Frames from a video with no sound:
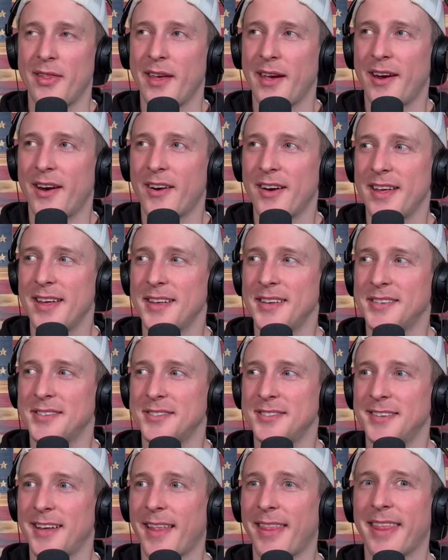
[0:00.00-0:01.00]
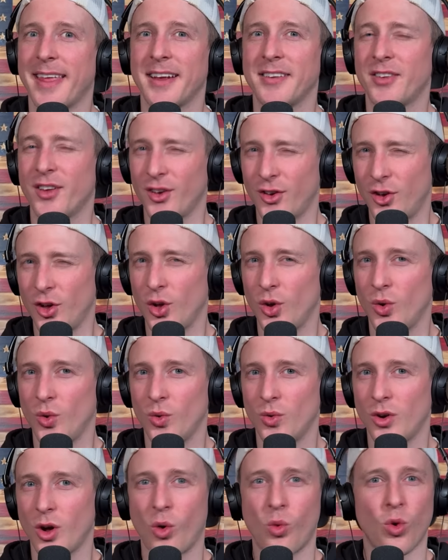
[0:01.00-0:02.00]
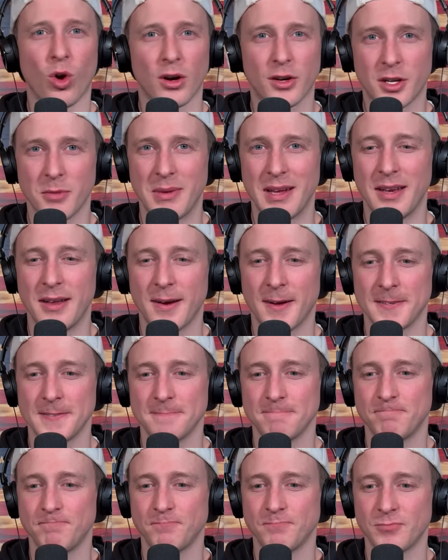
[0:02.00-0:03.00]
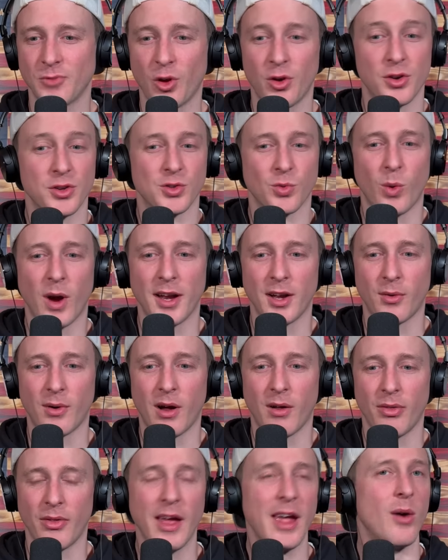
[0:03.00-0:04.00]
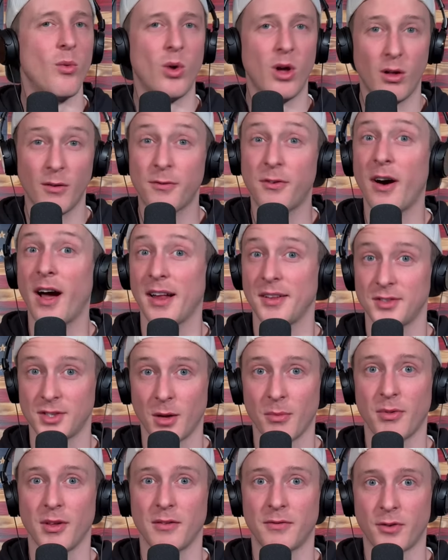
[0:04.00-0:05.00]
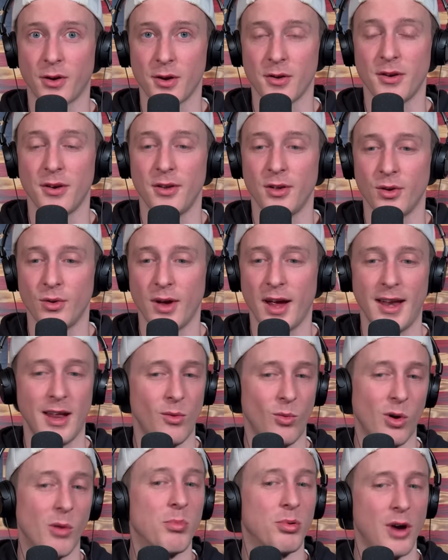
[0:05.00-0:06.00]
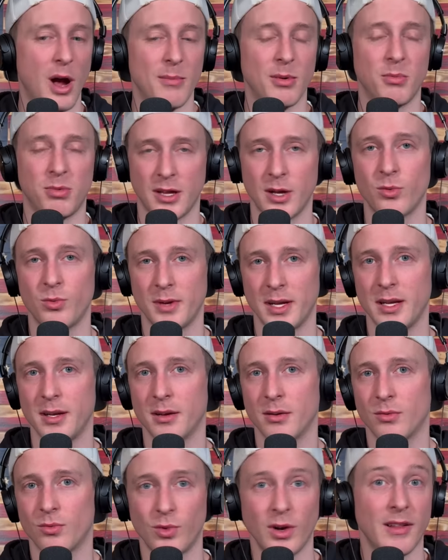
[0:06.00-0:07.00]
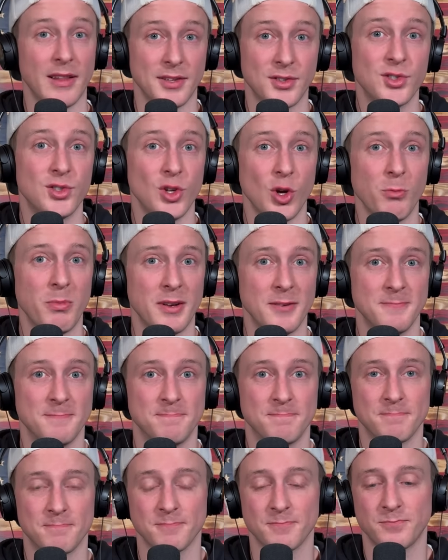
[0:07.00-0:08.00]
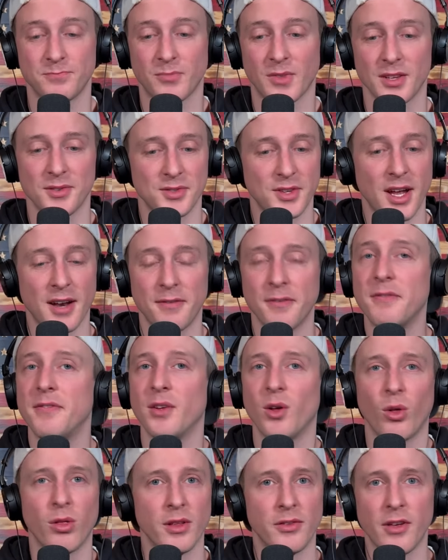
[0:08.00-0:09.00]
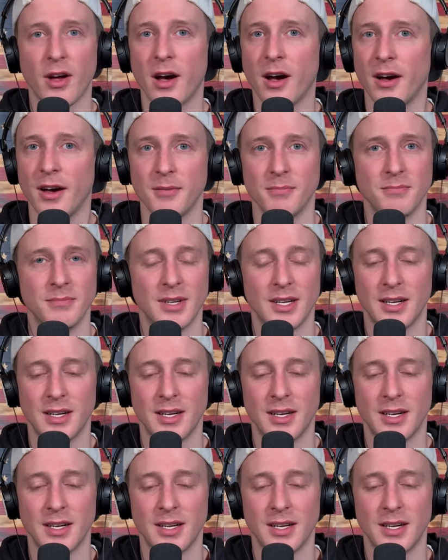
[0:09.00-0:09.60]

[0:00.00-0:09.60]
there is nothing to do, no work to be done, you're just waiting around, they will find something for you to do, and it will probably be really stupid. Just got to fill the time.